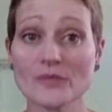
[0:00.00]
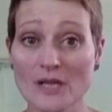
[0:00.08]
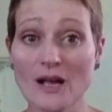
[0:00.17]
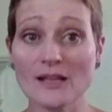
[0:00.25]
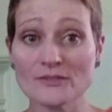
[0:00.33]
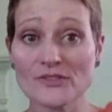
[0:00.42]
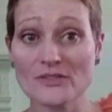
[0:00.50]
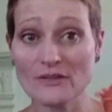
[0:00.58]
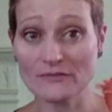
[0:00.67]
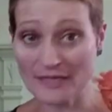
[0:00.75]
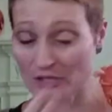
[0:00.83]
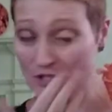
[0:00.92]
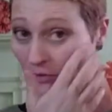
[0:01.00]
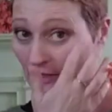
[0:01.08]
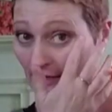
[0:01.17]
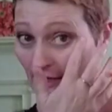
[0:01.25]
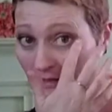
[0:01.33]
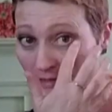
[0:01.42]
the colors of
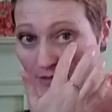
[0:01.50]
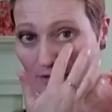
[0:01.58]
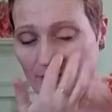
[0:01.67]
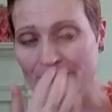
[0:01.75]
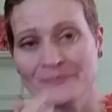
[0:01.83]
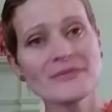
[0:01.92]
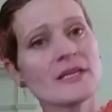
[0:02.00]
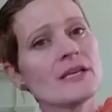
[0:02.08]
naturally dyed yarn.